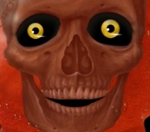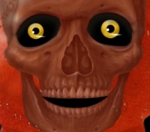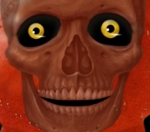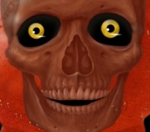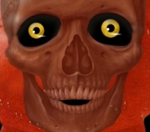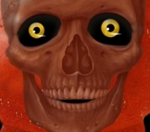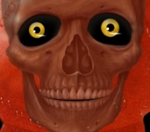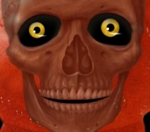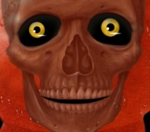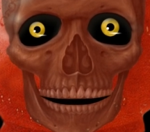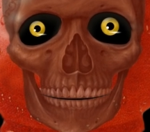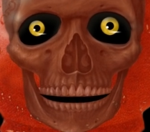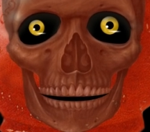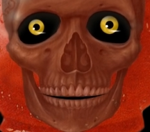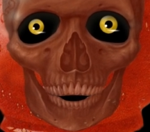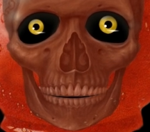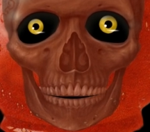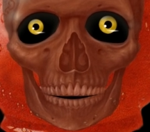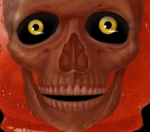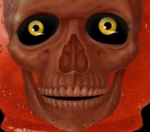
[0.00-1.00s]
why your
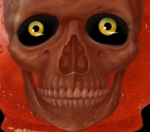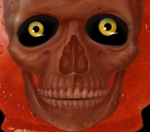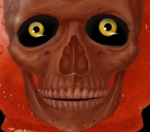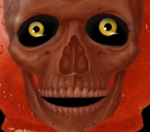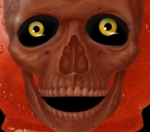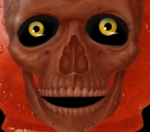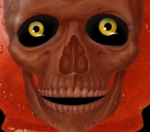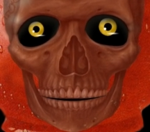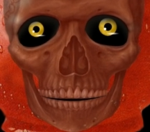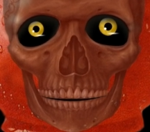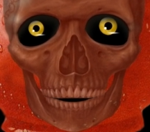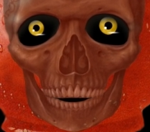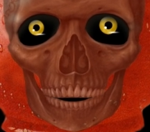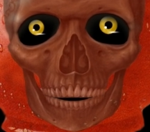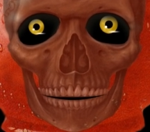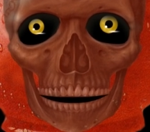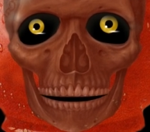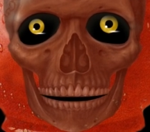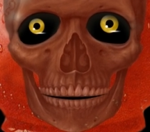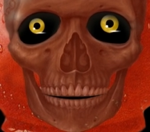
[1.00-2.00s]
Exo Jane article
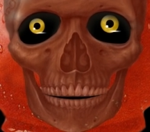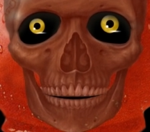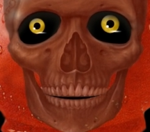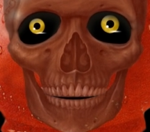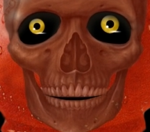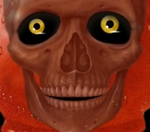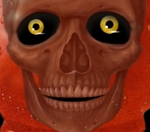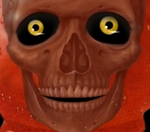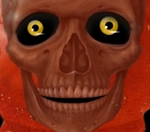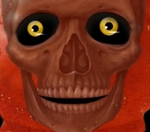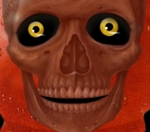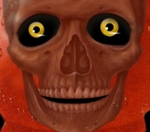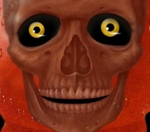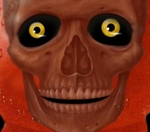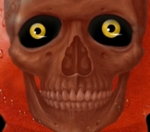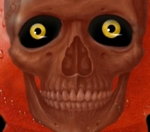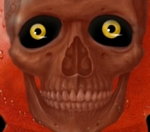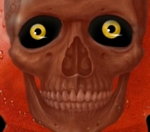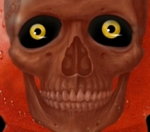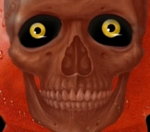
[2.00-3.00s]
about
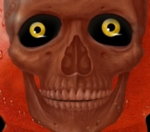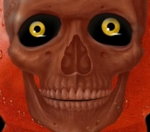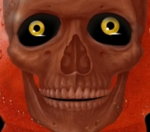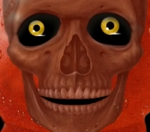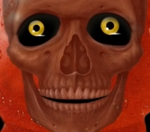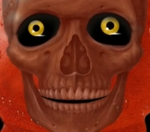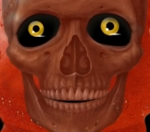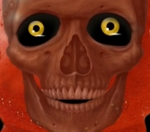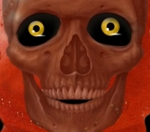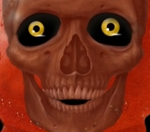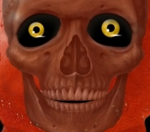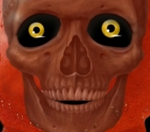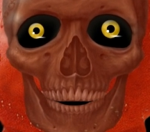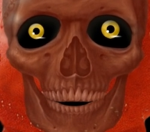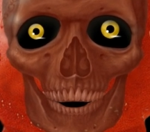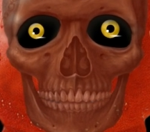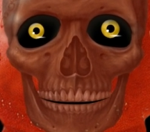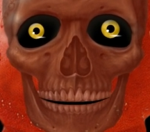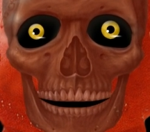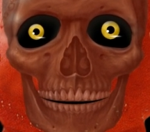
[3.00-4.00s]
MRAs had
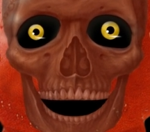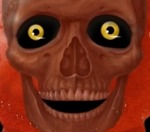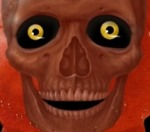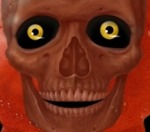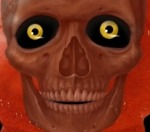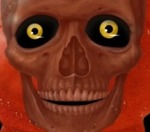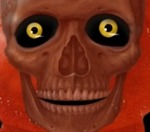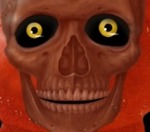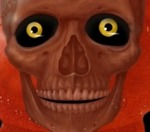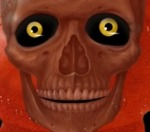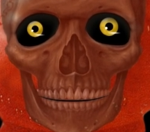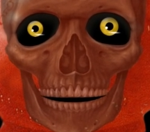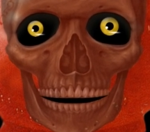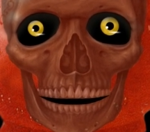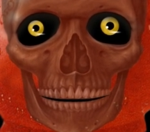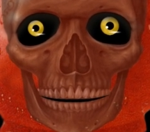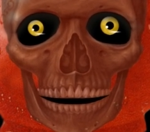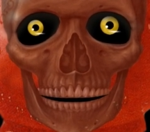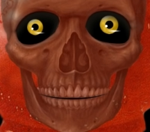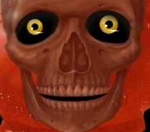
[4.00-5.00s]
0 MRAs
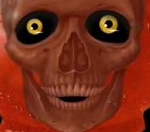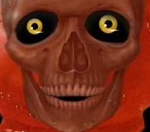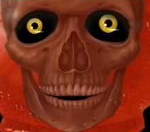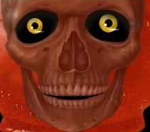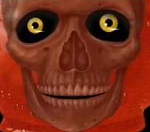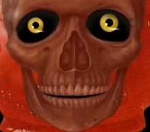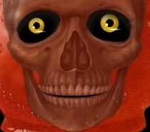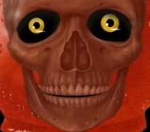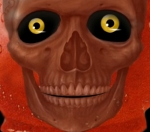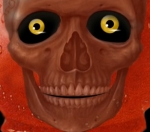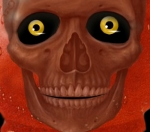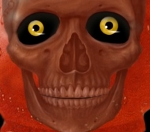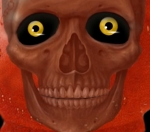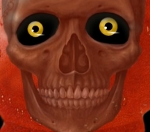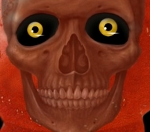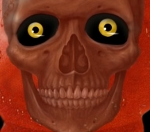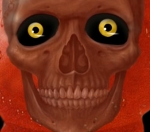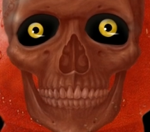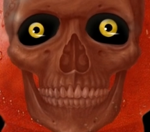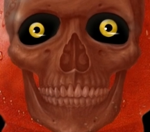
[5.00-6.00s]
as examples.
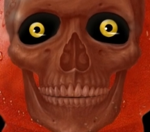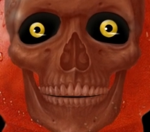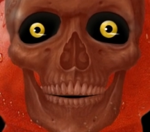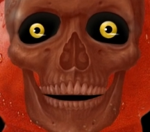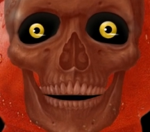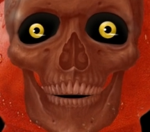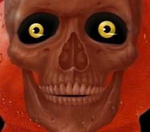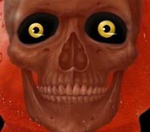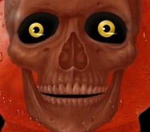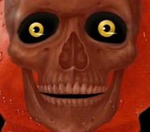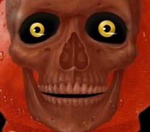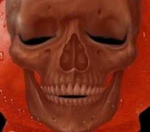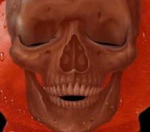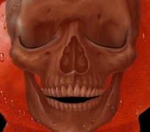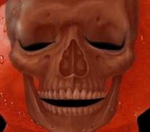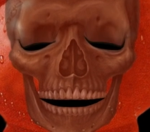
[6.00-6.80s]
So remember,